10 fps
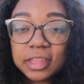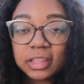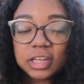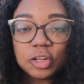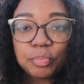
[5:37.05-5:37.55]

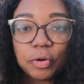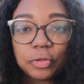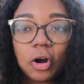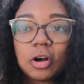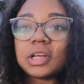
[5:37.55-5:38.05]
think they do
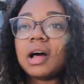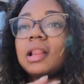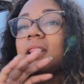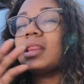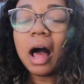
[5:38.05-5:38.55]
both cars a
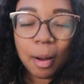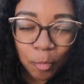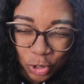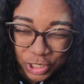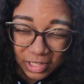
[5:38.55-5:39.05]
lot
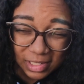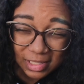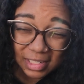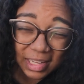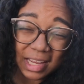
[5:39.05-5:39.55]
more
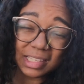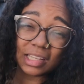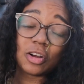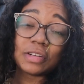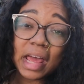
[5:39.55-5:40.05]
justice than the
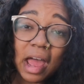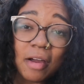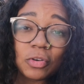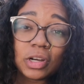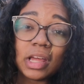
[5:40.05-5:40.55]
XXRs
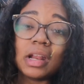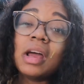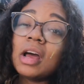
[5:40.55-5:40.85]
ever did.